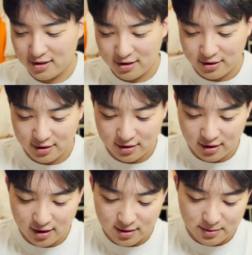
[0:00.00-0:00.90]
I try to
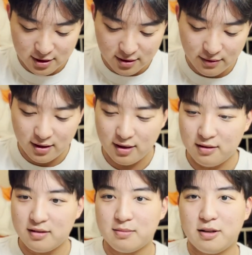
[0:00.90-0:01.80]
get as much of it out,
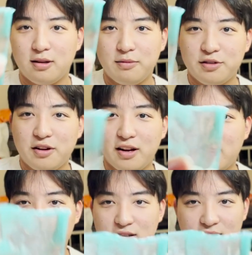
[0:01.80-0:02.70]
but let me try it,
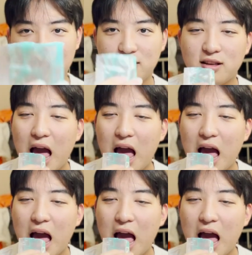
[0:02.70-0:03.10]
just this.